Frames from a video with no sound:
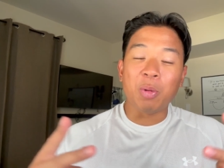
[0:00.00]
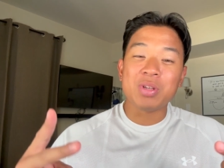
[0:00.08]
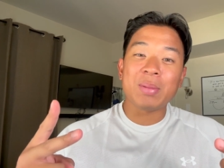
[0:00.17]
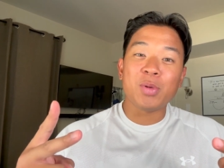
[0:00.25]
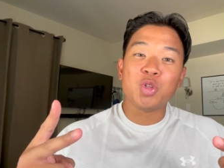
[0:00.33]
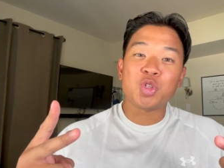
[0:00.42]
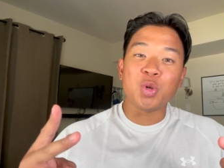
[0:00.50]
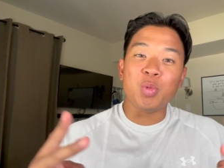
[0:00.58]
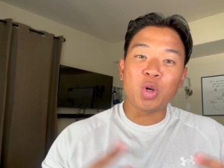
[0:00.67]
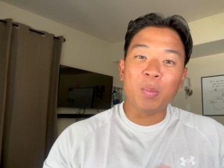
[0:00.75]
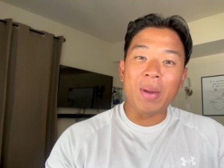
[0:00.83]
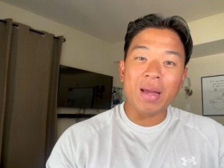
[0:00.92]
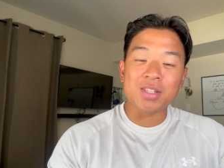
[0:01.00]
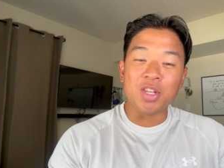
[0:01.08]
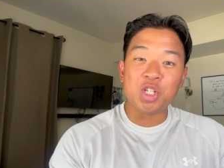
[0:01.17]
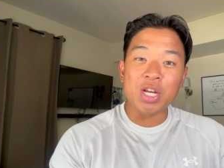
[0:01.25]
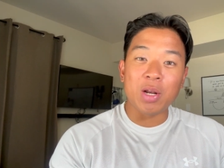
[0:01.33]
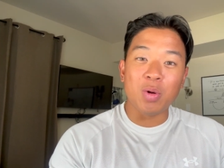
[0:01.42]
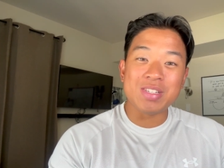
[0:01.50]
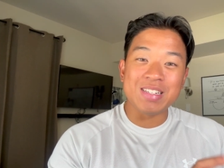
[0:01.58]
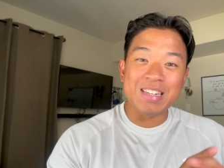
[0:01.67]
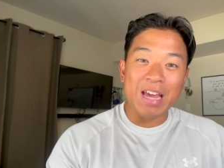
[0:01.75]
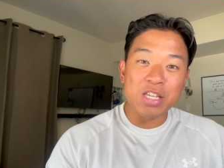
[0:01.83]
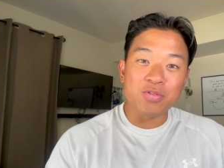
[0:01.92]
what is up YouTube? Welcome back to the channel. In
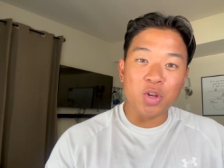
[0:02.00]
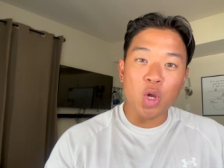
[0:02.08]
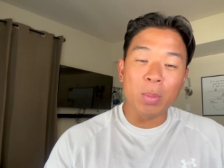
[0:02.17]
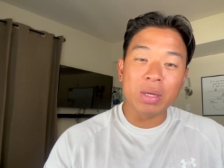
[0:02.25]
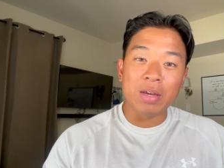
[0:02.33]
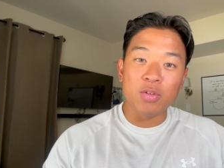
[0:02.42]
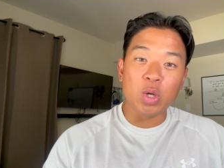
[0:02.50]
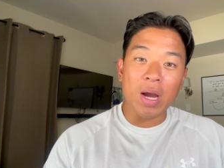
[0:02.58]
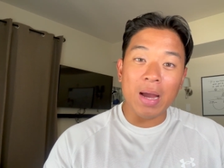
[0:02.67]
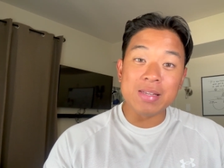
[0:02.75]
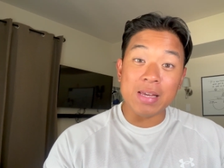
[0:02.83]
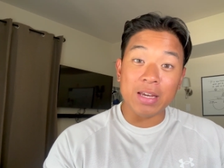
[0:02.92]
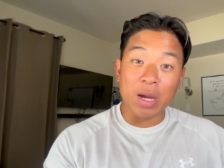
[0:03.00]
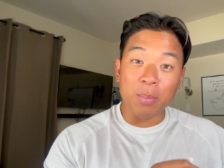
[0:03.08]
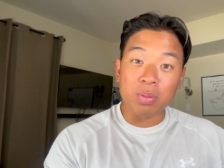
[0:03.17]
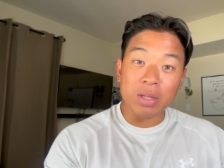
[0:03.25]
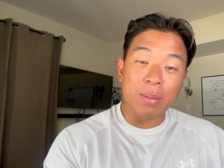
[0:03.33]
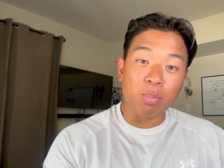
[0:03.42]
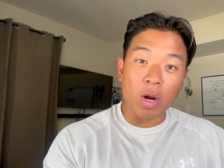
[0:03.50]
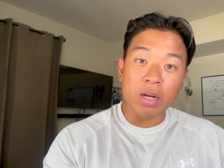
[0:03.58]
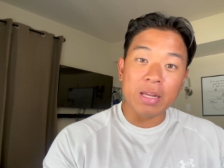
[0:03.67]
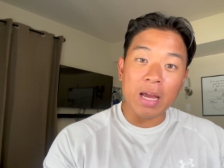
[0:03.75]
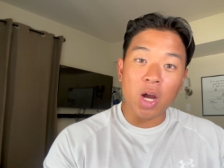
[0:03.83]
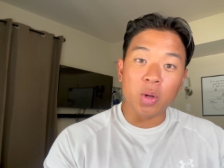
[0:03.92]
today's video, I'm going to give you guys a complete
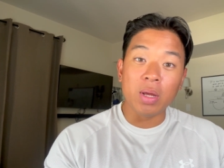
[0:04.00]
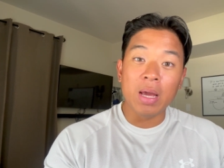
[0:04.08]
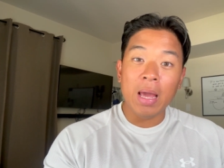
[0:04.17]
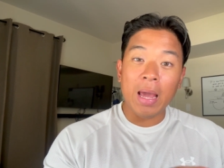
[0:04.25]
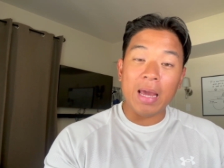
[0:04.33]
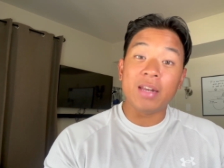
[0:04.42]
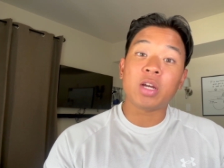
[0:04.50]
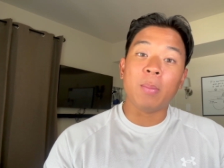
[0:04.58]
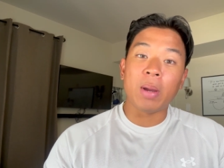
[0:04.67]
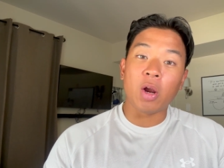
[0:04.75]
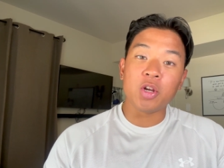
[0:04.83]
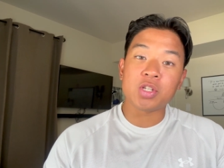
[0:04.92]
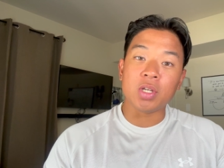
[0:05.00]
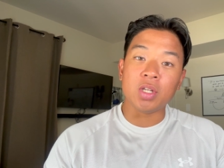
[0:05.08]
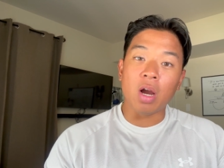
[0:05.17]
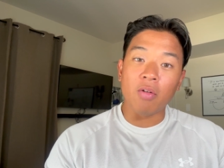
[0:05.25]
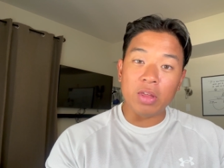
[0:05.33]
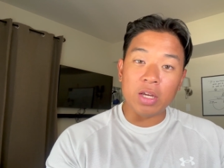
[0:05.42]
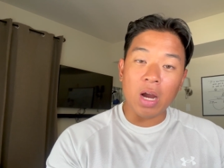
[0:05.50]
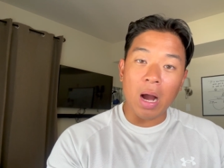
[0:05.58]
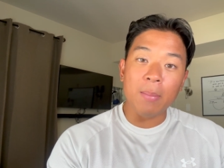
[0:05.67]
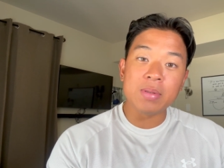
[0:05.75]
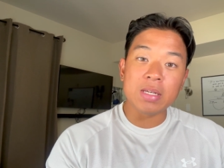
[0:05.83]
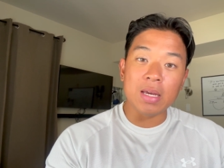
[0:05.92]
breakdown and comparison of the
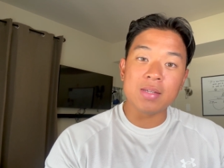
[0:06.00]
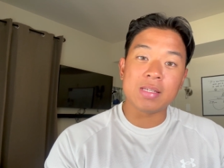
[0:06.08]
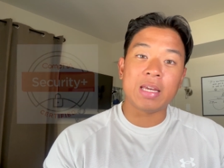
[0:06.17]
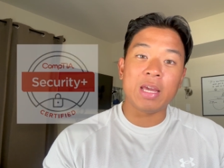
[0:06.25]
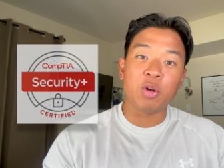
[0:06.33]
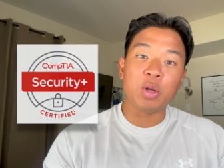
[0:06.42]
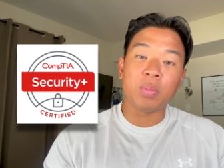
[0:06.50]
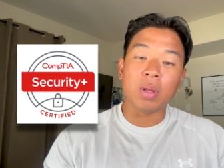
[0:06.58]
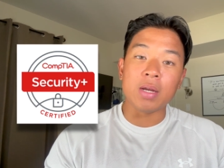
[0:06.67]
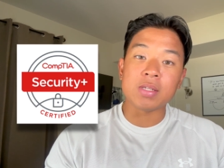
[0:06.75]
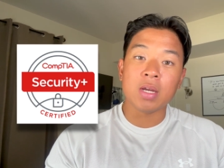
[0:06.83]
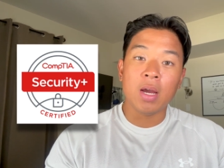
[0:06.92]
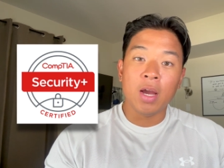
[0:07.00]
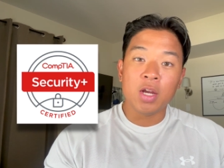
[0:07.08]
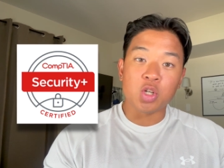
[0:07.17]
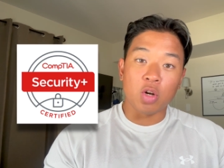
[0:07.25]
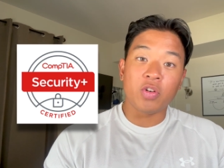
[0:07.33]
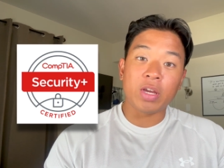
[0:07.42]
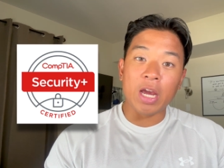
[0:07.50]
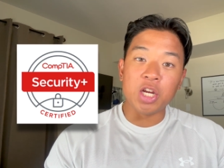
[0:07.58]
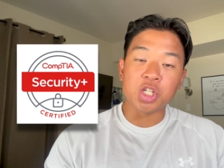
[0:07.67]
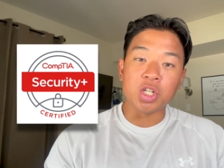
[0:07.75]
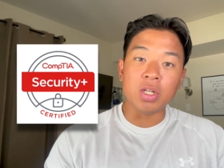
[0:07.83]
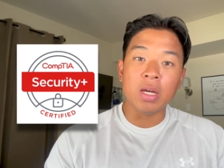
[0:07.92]
CompTIA Security Plus
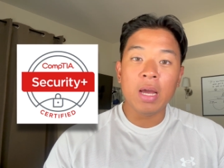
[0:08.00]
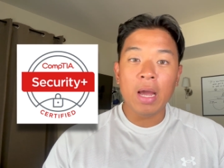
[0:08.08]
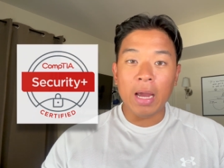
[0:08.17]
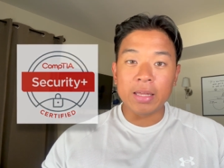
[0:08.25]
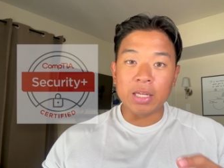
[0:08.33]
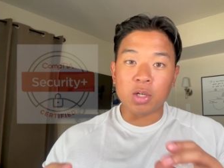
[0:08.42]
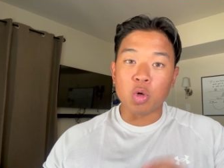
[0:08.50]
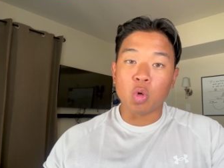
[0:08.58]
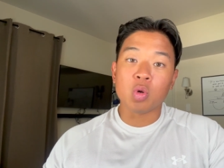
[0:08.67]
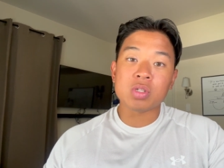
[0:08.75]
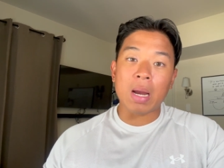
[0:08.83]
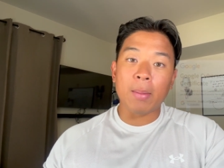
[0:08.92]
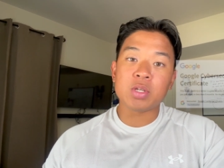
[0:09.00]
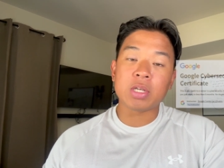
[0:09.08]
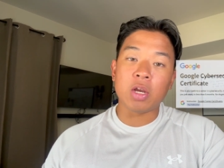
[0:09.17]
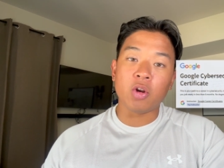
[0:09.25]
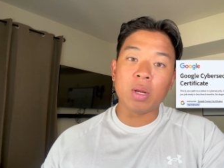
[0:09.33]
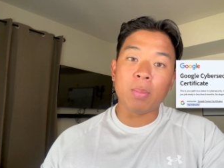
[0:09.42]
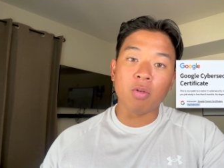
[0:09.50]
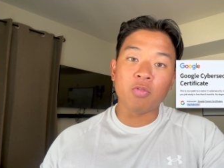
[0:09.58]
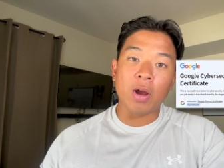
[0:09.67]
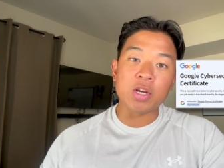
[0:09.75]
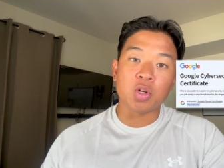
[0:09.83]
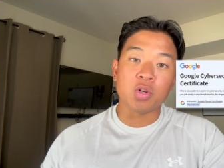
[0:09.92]
certification and the Google Cybersecurity
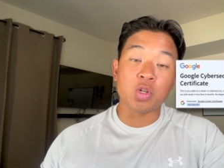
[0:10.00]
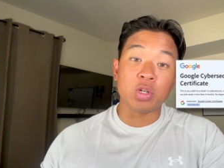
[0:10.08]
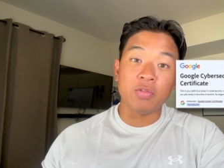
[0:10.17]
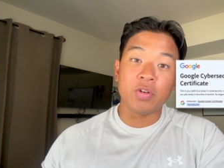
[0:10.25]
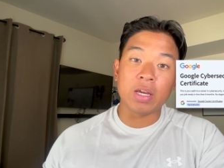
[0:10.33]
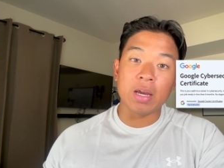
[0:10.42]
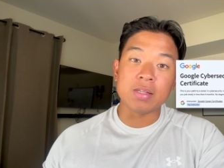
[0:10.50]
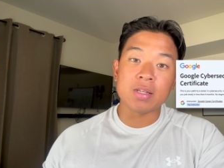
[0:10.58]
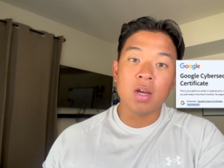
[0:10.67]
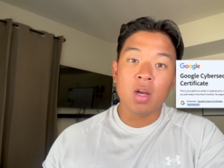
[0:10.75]
Professional Certificate